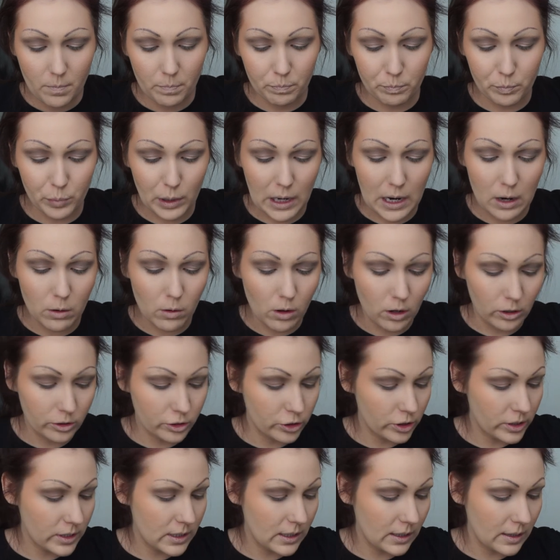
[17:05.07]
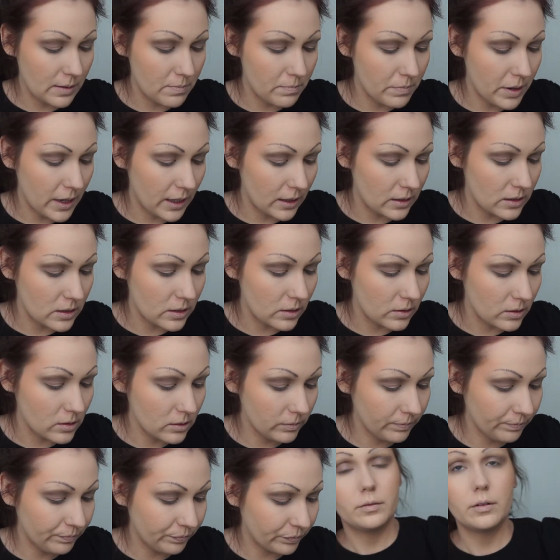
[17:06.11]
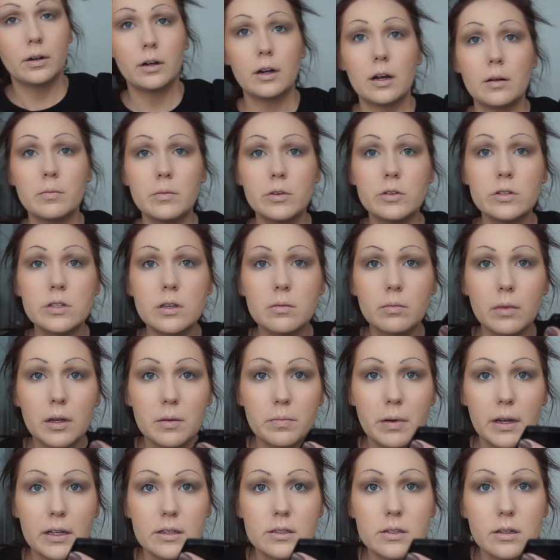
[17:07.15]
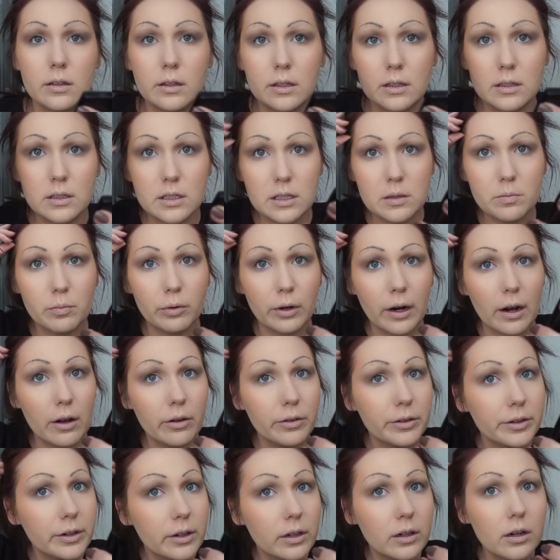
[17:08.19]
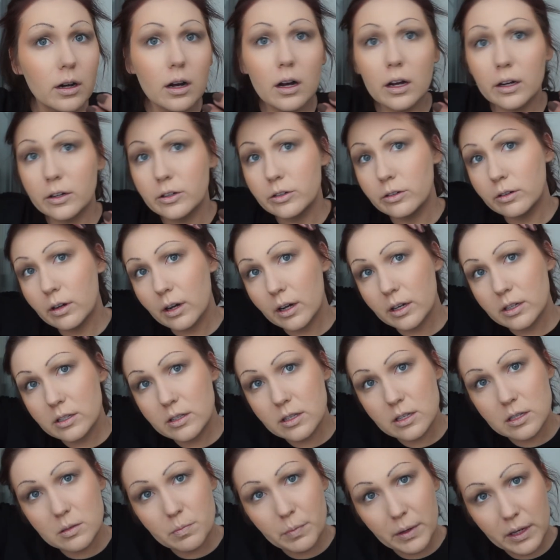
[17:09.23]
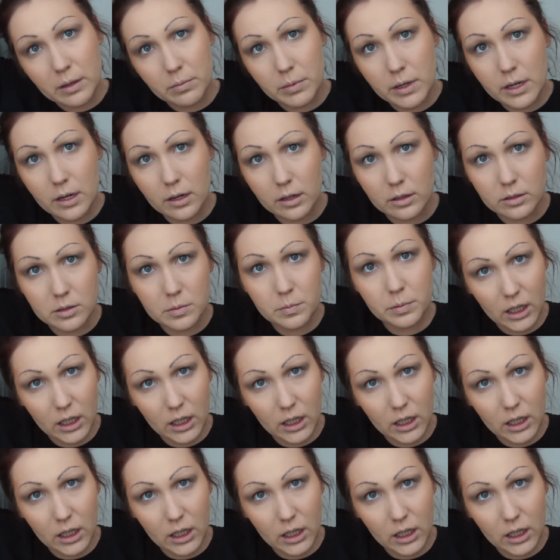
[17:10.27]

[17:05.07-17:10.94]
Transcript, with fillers: Brow Ultra Slim Pencil. I'm using my pencil in deep brown. God, you guys, these baby hairs.